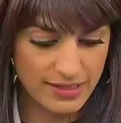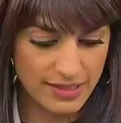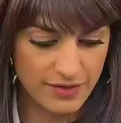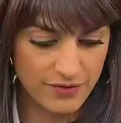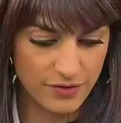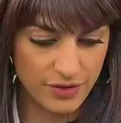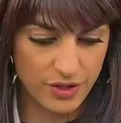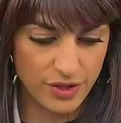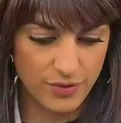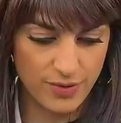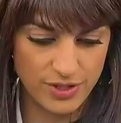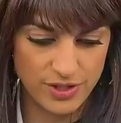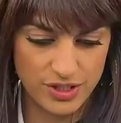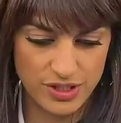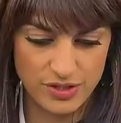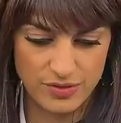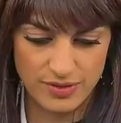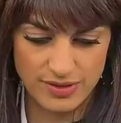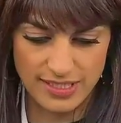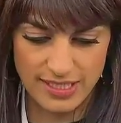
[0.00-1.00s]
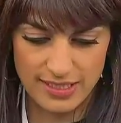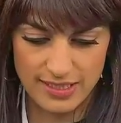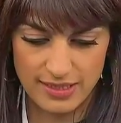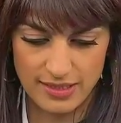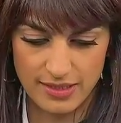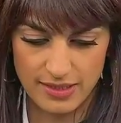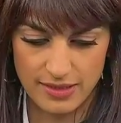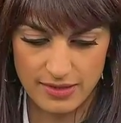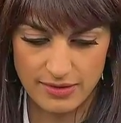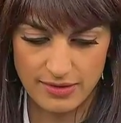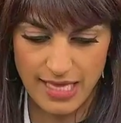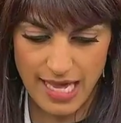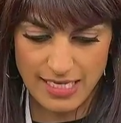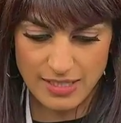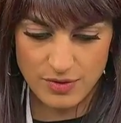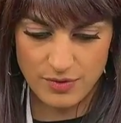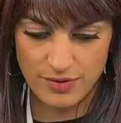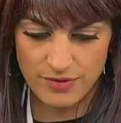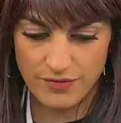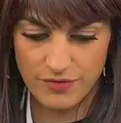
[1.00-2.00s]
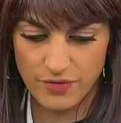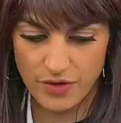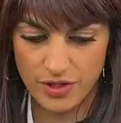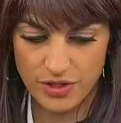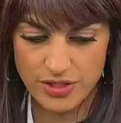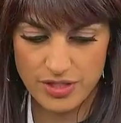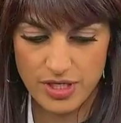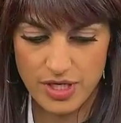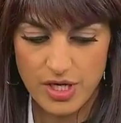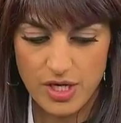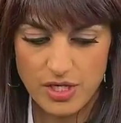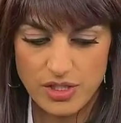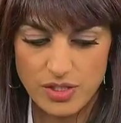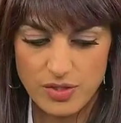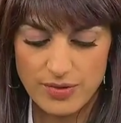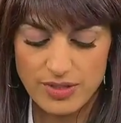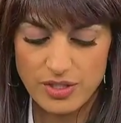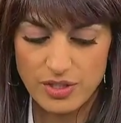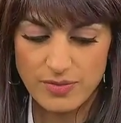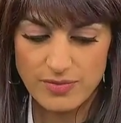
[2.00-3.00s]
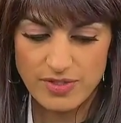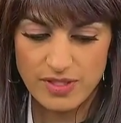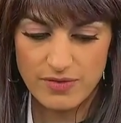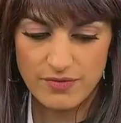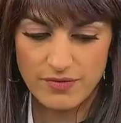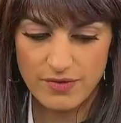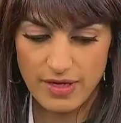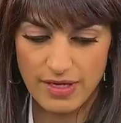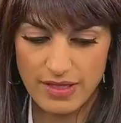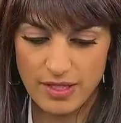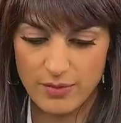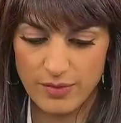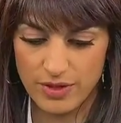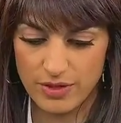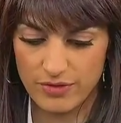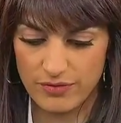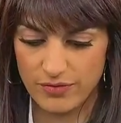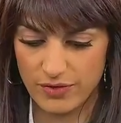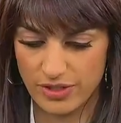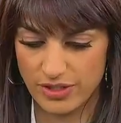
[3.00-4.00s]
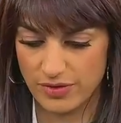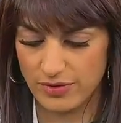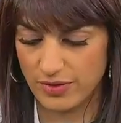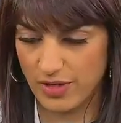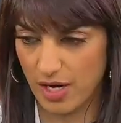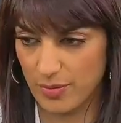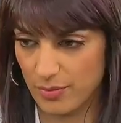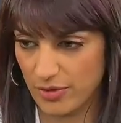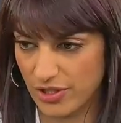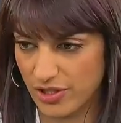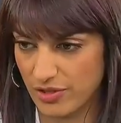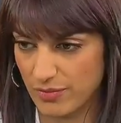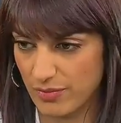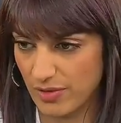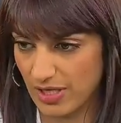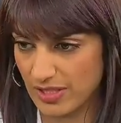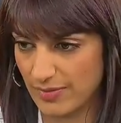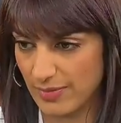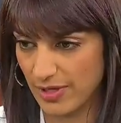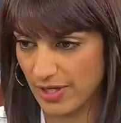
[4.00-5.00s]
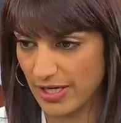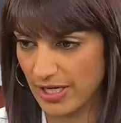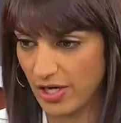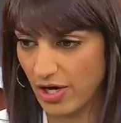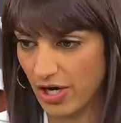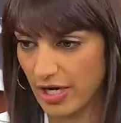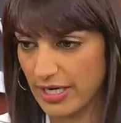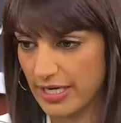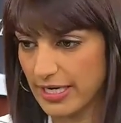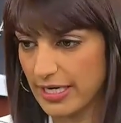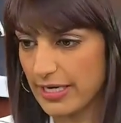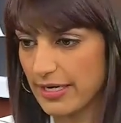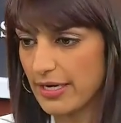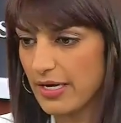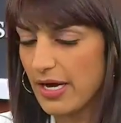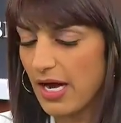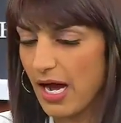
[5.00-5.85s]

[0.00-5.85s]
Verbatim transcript: Lita, for your question. So I'll take the last one first. So in terms of, I think what you're referring to is Operation Prosperity Guardian.